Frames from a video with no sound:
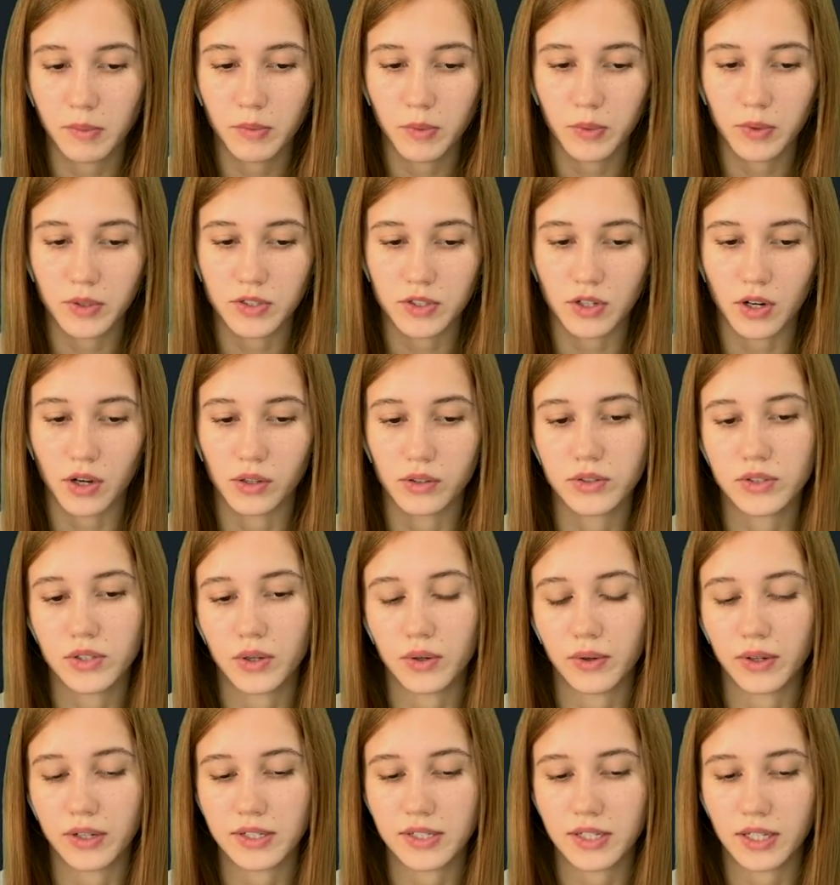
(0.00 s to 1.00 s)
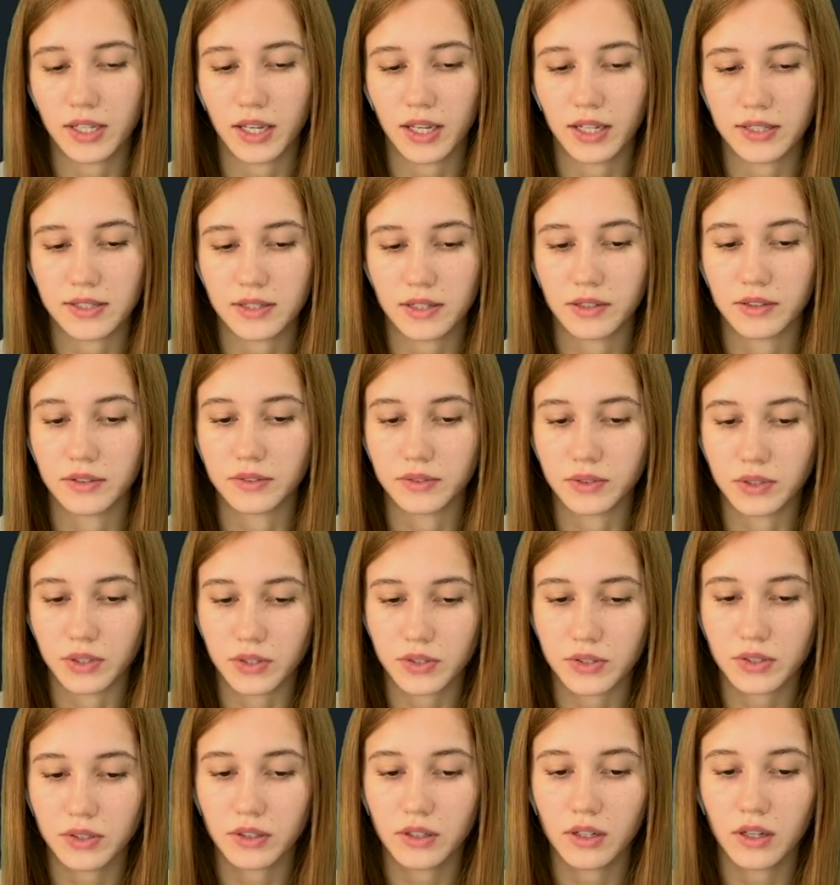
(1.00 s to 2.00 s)
which also indicates a
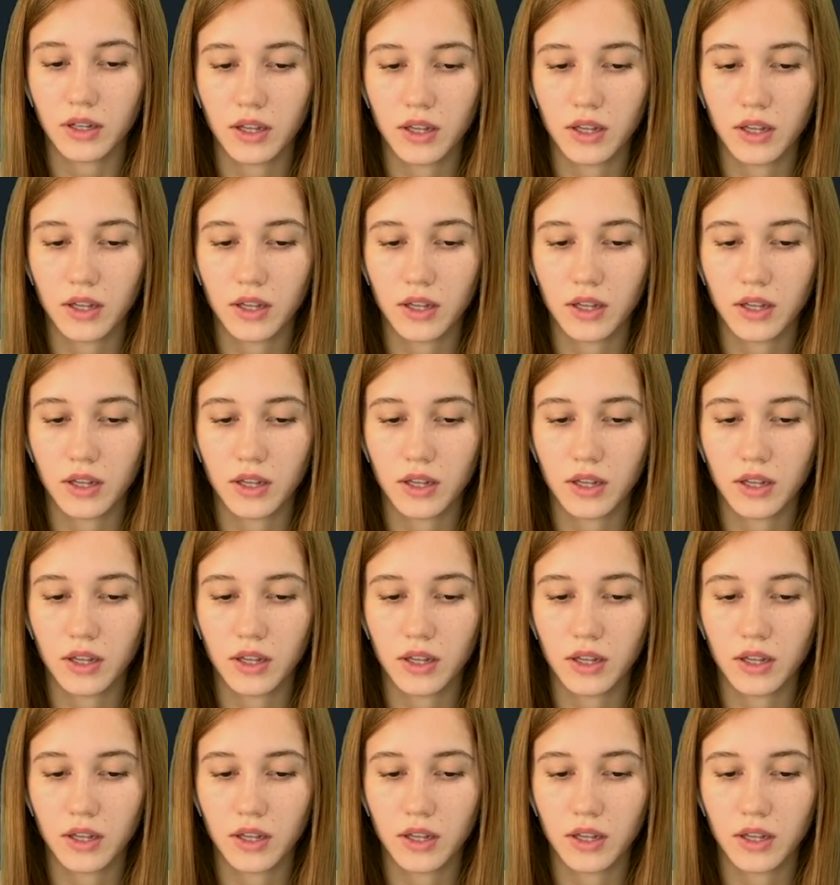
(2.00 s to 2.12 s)
reversal.